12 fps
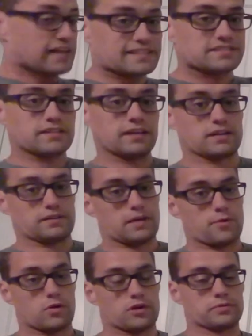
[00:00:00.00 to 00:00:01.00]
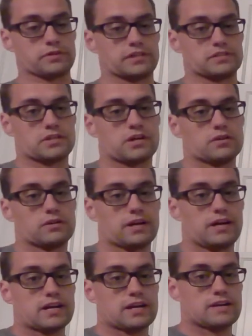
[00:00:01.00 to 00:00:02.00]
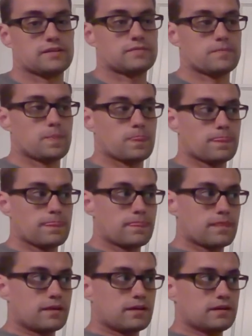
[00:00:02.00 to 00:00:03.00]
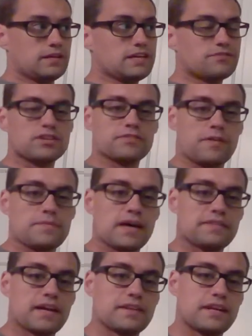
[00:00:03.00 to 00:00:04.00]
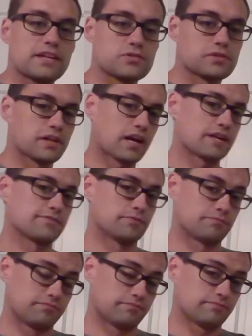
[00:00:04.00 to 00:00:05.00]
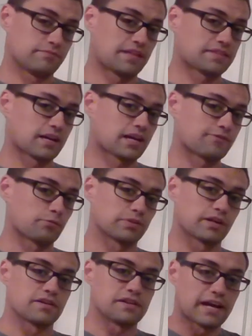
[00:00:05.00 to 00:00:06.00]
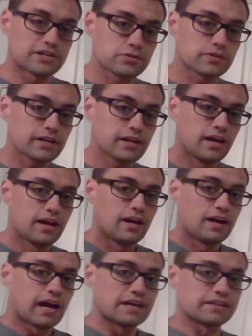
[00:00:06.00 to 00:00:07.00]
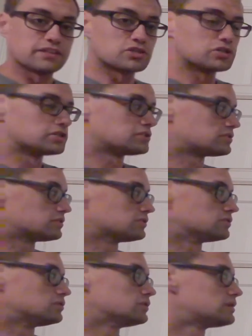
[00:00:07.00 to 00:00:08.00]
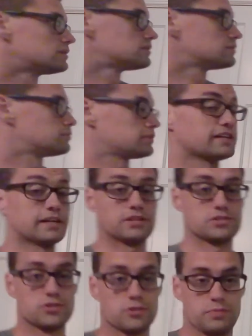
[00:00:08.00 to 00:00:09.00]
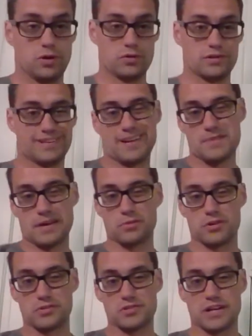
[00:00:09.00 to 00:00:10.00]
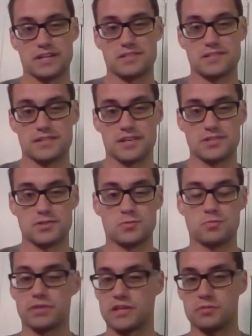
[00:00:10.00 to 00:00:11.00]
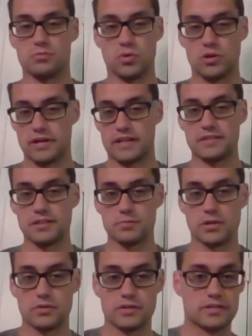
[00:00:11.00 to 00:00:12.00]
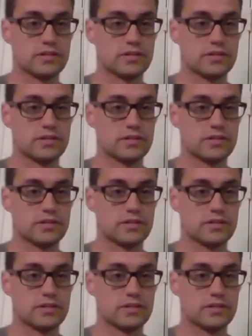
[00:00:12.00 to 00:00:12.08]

the kind of game I want to play against Caro-Kann. Even if I'm not that kind of a player naturally, I think it's good to play against your opponent. I'm not one of those guys that says play the board, not the opponent.